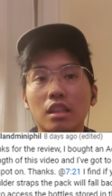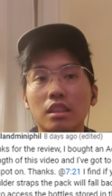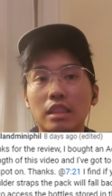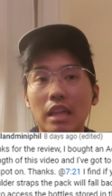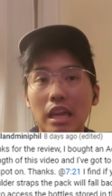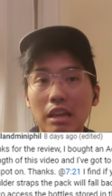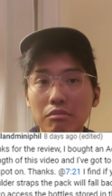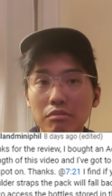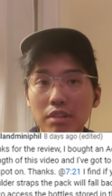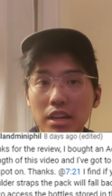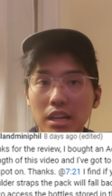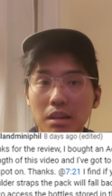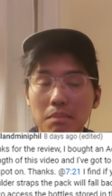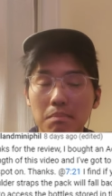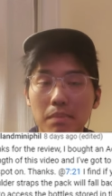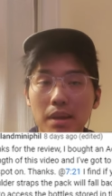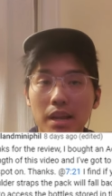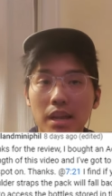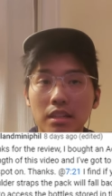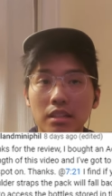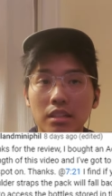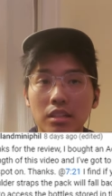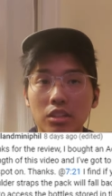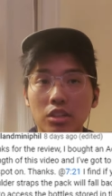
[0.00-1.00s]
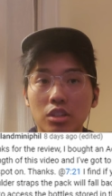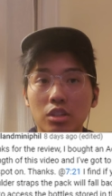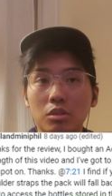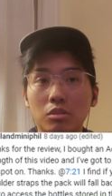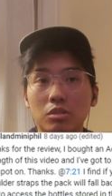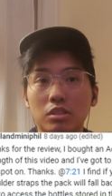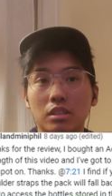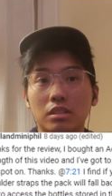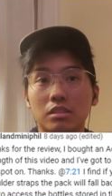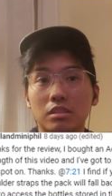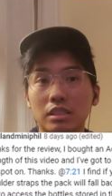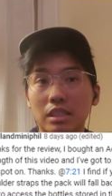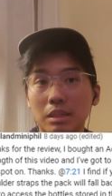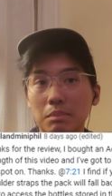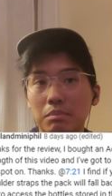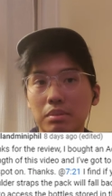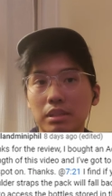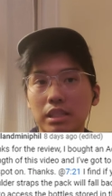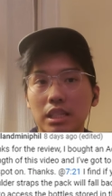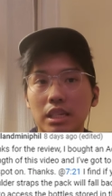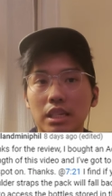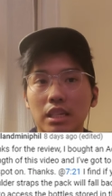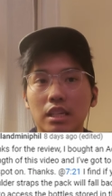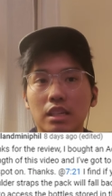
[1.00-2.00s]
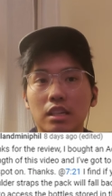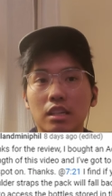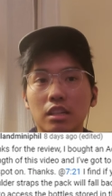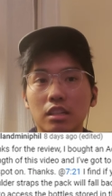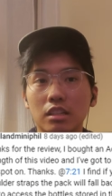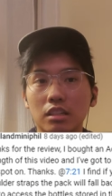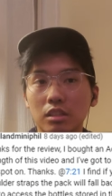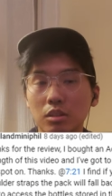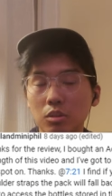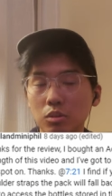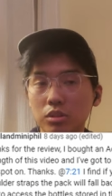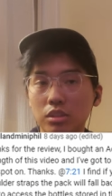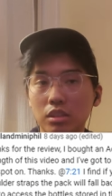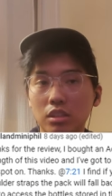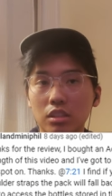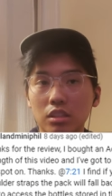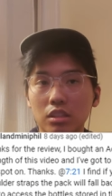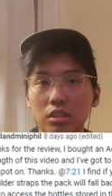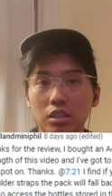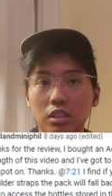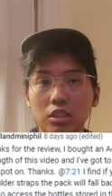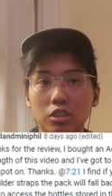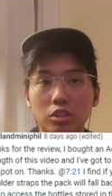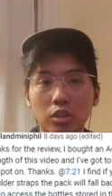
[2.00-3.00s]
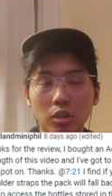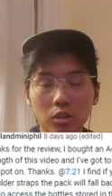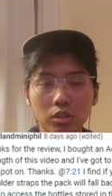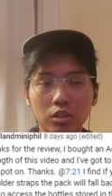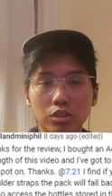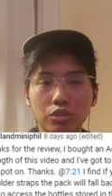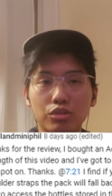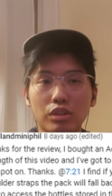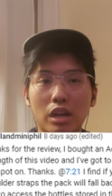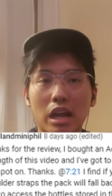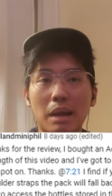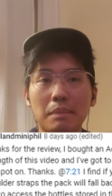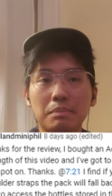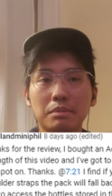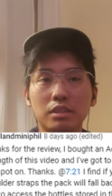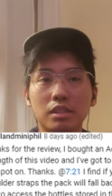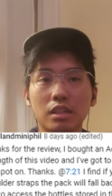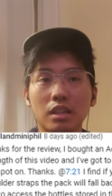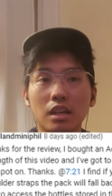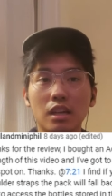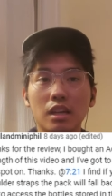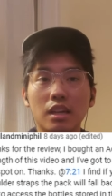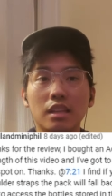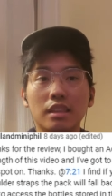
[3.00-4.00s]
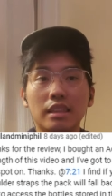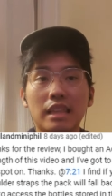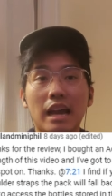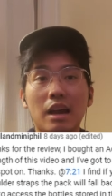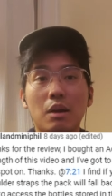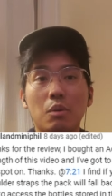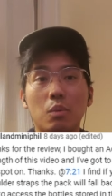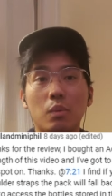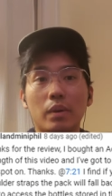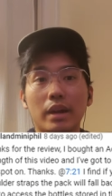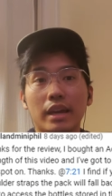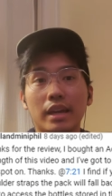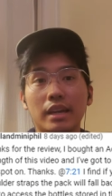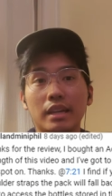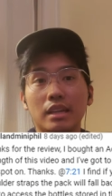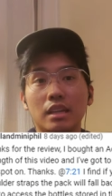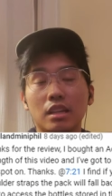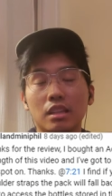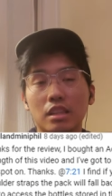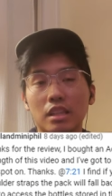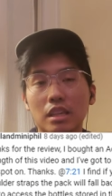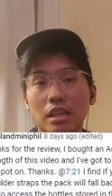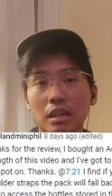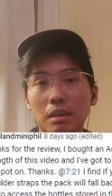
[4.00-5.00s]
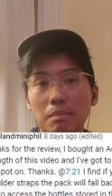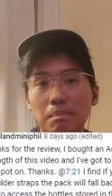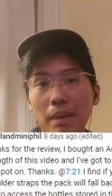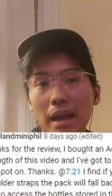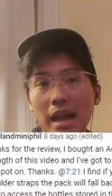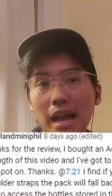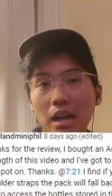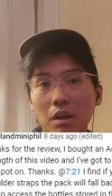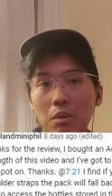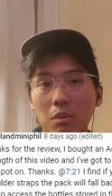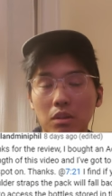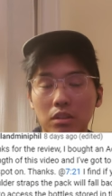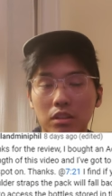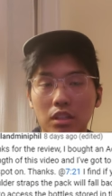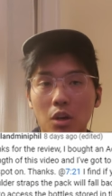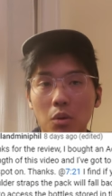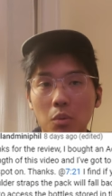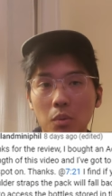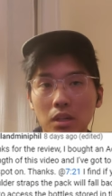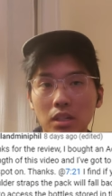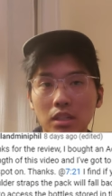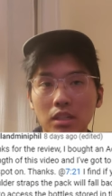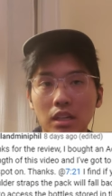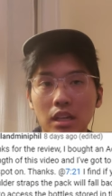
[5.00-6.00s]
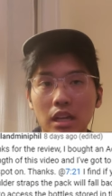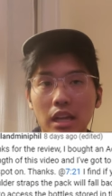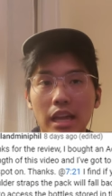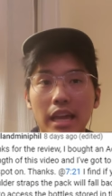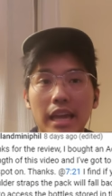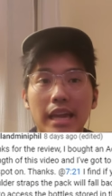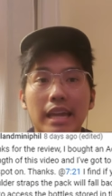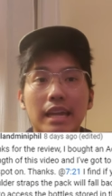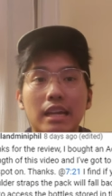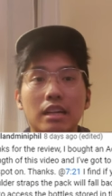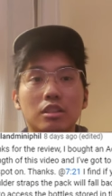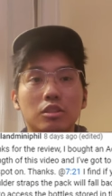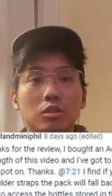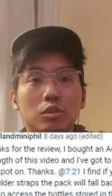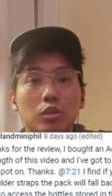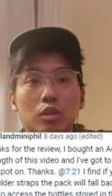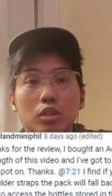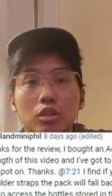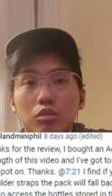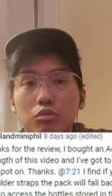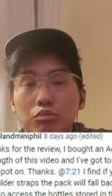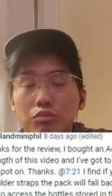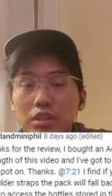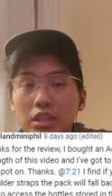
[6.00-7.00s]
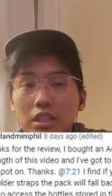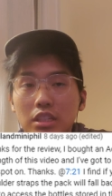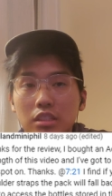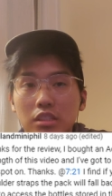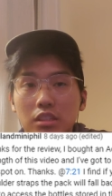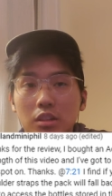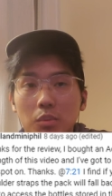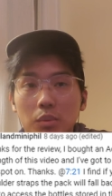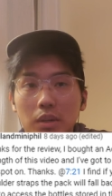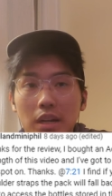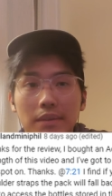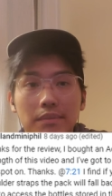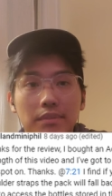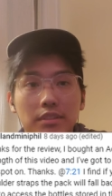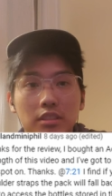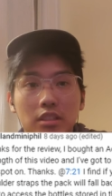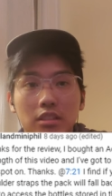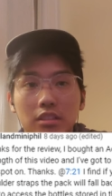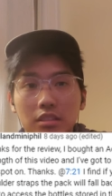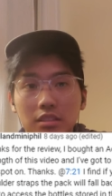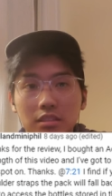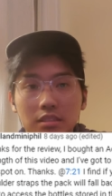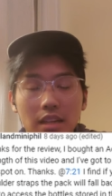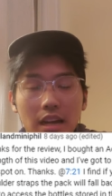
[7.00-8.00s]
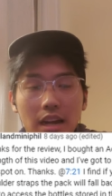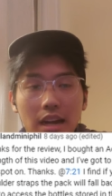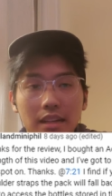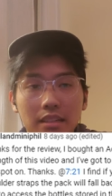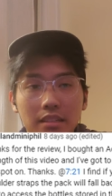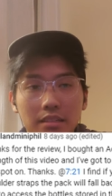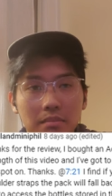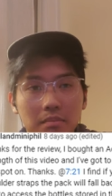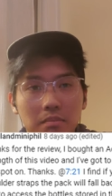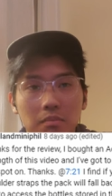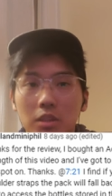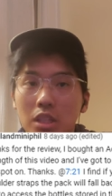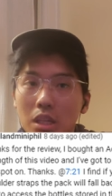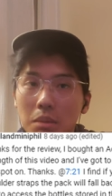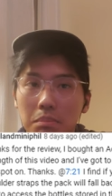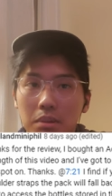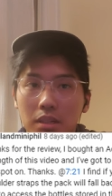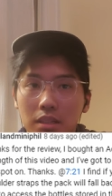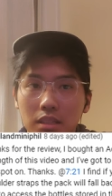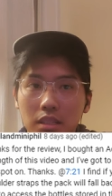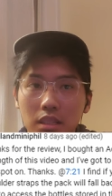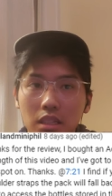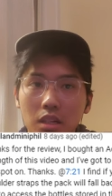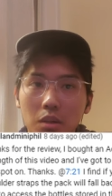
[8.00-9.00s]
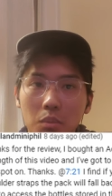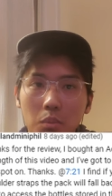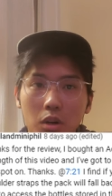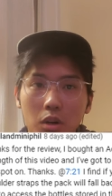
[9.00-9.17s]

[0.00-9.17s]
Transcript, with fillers: they recommend you just simply loosen the shoulder straps. That way the pack will lower and you can reach whatever's on the side. Typically a